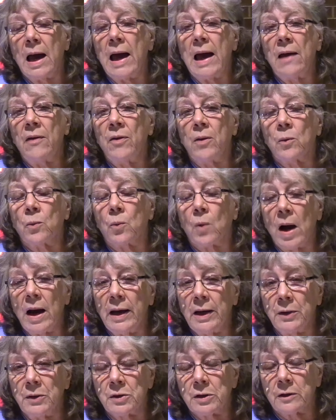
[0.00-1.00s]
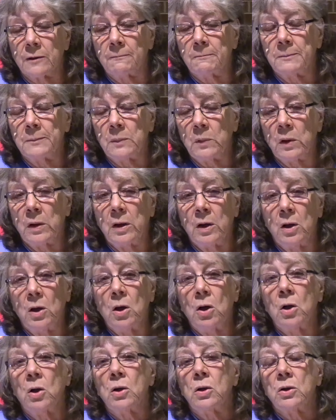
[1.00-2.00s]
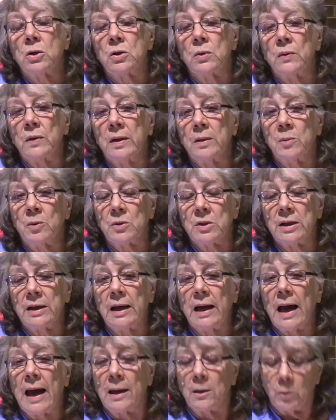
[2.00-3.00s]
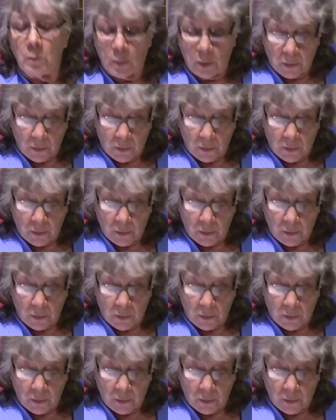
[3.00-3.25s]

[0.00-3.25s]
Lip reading: had the right to liberty at